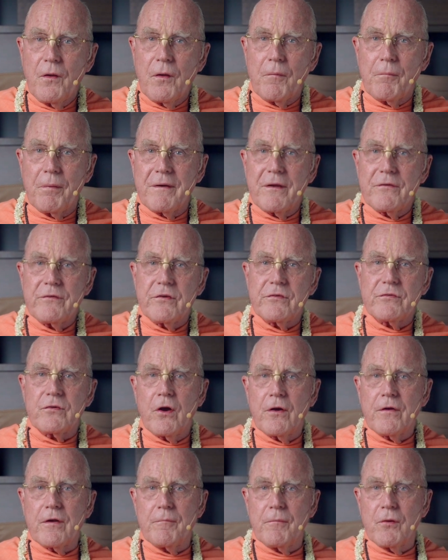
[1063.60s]
But as he
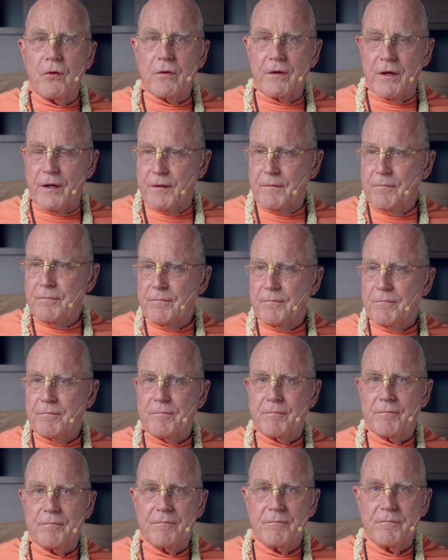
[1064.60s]
started milking,
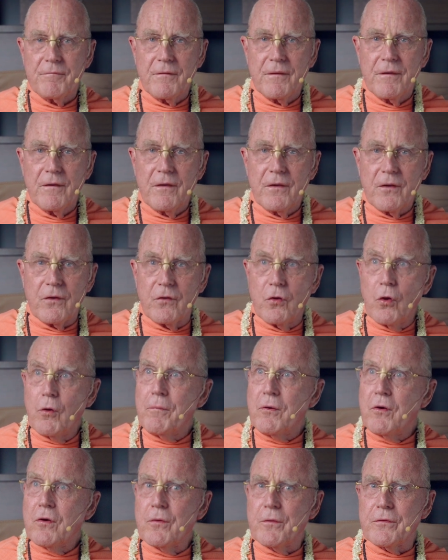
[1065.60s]
no
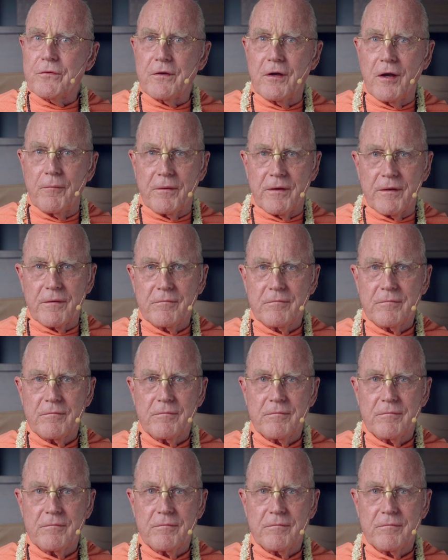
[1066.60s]
milk was coming.